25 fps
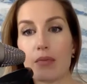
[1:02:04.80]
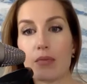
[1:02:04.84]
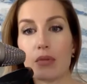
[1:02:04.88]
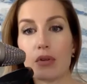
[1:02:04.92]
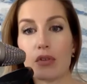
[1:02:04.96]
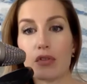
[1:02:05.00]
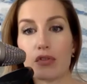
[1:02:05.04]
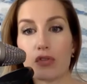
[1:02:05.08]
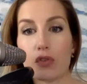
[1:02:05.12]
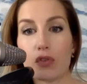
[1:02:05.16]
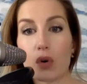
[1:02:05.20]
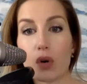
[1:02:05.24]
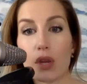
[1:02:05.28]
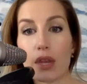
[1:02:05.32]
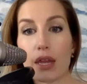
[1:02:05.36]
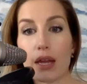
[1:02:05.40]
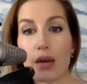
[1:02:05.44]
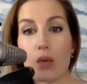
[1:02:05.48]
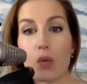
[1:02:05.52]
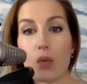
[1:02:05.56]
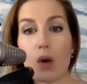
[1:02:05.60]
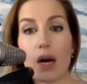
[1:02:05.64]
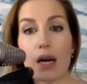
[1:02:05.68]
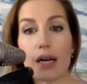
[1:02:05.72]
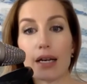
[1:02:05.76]
before they
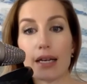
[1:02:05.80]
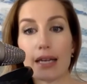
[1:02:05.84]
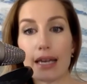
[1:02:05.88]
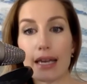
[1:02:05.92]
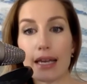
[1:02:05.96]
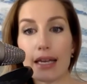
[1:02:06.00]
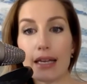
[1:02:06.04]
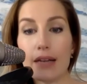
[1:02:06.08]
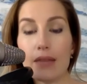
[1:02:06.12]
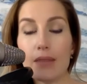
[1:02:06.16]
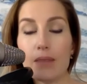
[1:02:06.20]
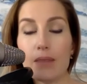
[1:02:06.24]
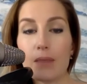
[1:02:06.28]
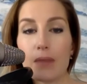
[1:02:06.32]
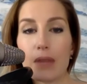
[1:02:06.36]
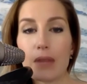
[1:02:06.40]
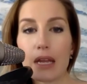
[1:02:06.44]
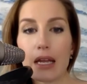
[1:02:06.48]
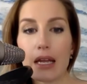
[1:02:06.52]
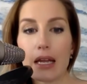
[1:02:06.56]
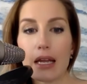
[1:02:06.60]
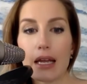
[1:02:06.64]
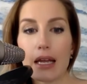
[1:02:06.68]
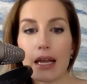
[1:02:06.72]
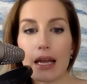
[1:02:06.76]
walk in.
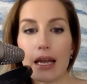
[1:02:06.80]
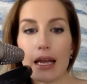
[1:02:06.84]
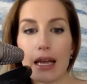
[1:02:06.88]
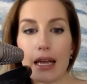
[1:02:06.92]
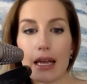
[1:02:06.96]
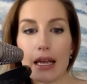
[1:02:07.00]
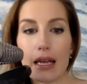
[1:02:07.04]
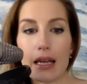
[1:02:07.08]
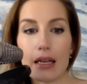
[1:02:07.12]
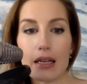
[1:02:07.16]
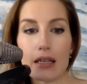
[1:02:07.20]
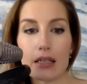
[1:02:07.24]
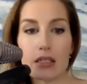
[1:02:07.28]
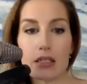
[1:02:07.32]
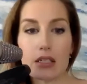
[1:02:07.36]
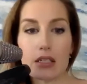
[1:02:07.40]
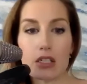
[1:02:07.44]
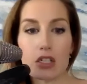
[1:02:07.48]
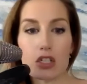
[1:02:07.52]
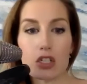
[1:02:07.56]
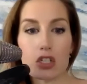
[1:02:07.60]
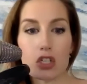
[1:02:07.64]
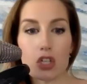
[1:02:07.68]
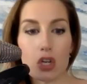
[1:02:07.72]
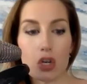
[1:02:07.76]
And
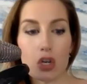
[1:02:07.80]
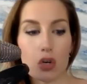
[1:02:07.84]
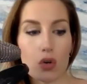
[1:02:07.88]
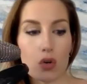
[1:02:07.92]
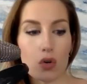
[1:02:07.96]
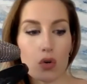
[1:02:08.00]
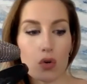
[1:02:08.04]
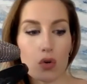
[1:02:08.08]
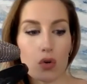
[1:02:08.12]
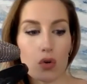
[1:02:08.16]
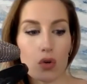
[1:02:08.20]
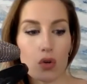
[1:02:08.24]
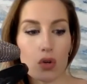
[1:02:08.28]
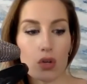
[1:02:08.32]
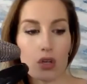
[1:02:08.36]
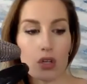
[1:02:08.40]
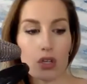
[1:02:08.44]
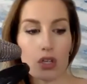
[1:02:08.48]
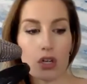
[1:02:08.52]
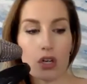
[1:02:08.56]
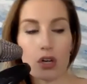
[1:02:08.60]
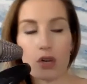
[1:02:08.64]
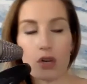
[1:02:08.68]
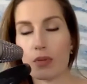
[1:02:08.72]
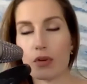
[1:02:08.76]
so
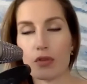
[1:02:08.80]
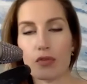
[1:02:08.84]
I